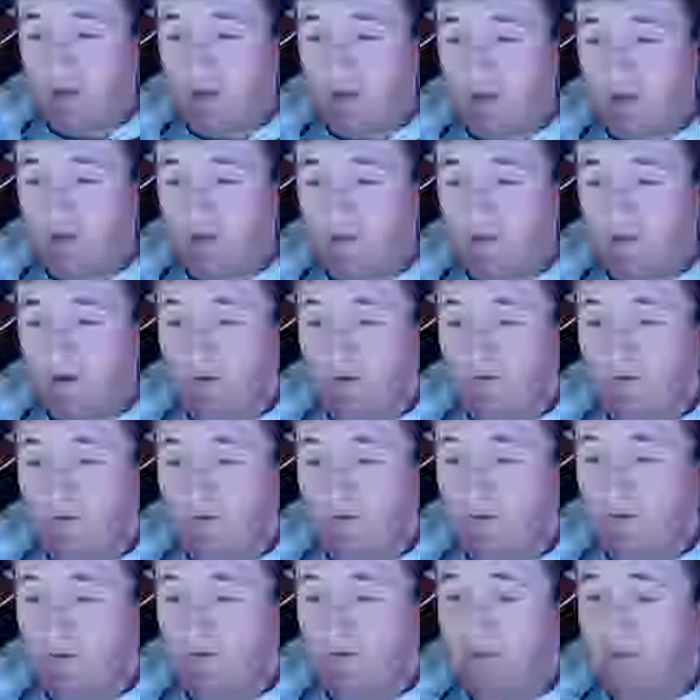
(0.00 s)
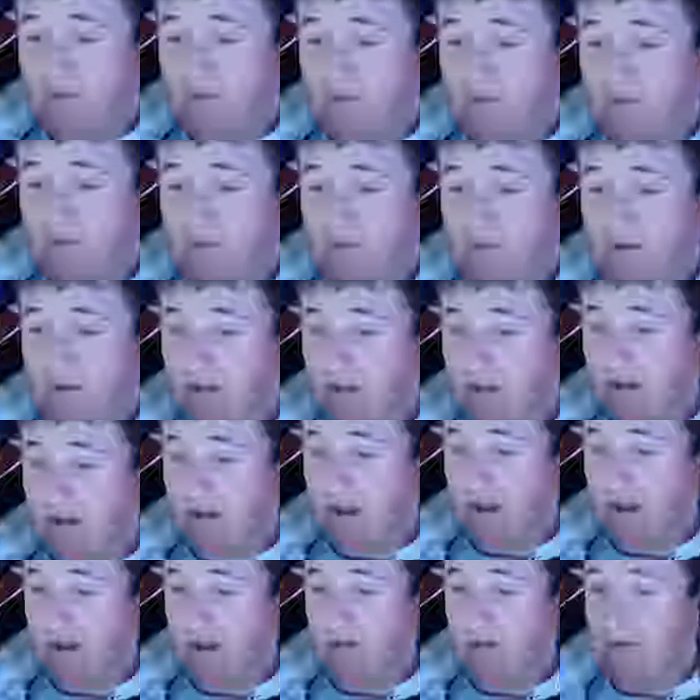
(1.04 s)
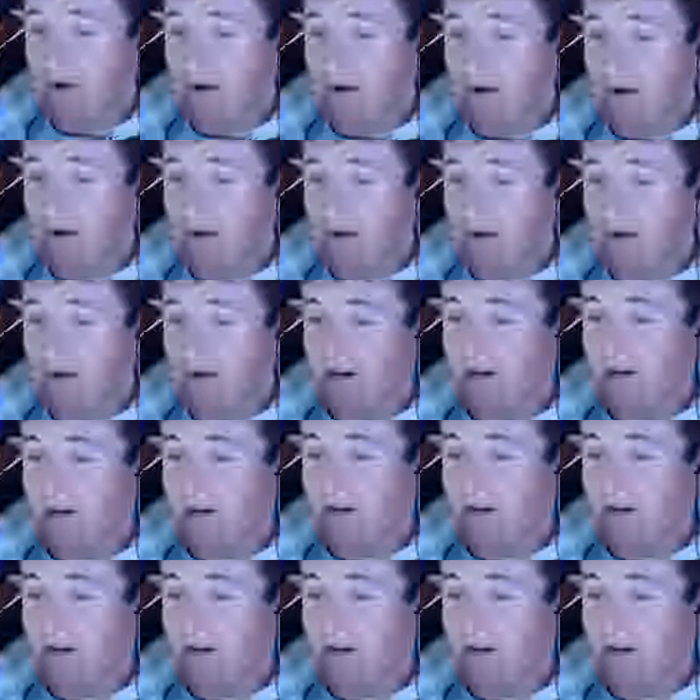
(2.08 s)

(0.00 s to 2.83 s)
There's no 5414 anywhere on here.